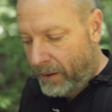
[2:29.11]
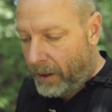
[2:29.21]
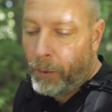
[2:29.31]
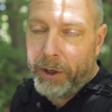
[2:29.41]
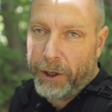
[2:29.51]

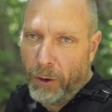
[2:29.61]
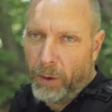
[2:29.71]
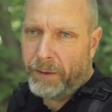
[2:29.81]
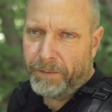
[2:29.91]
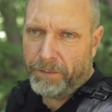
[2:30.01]
I want to
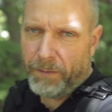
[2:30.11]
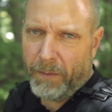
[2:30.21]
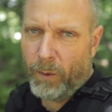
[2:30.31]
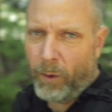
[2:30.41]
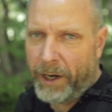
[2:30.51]
know
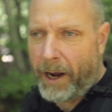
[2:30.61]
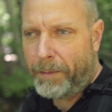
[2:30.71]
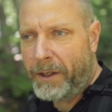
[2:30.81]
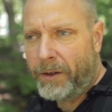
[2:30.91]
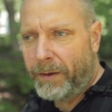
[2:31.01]
what
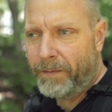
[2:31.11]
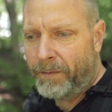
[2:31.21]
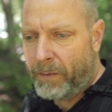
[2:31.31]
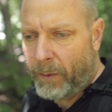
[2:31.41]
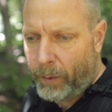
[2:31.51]
happened,
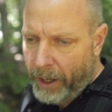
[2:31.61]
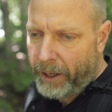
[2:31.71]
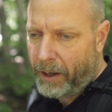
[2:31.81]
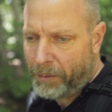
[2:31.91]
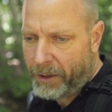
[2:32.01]
why
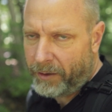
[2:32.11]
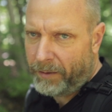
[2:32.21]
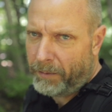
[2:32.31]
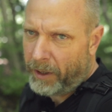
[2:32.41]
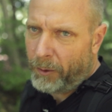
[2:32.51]
it happened,
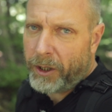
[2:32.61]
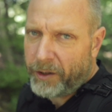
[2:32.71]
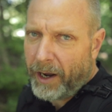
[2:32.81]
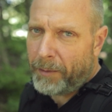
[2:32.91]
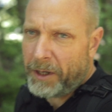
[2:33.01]
and I want
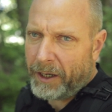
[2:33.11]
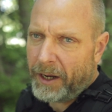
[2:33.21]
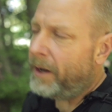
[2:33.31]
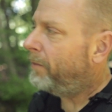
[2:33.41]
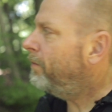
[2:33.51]
it to happen
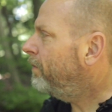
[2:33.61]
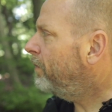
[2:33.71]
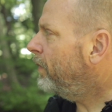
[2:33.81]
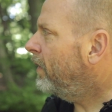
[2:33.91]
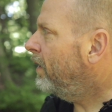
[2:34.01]
again.
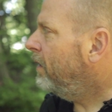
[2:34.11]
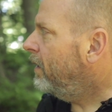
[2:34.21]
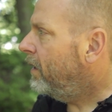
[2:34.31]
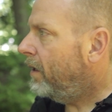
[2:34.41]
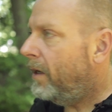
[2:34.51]

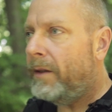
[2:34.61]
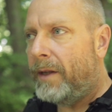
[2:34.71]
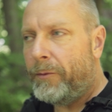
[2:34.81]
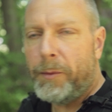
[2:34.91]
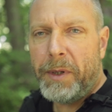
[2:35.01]
And
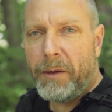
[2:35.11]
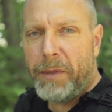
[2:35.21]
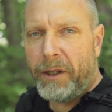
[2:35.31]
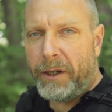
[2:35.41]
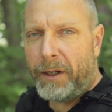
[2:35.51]
that
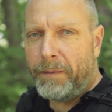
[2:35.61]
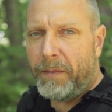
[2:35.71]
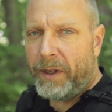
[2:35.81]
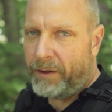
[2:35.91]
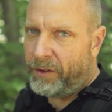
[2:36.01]
repeatability
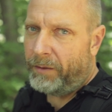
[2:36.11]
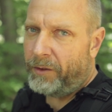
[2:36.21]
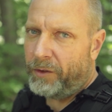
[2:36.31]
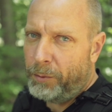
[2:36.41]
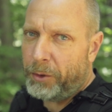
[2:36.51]
is
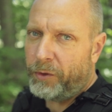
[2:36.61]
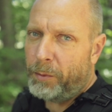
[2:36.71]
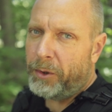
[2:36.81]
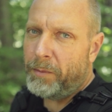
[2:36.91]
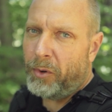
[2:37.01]
super,
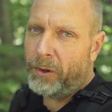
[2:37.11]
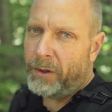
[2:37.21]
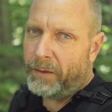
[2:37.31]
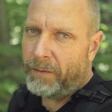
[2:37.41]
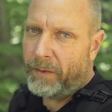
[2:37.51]
super
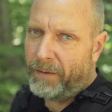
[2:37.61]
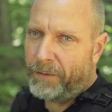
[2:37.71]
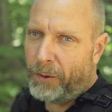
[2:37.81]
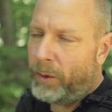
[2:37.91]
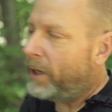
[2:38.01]
important
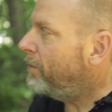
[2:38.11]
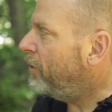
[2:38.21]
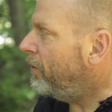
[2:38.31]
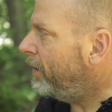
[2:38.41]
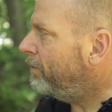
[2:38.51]
for what I'm
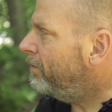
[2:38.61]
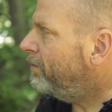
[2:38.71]
doing.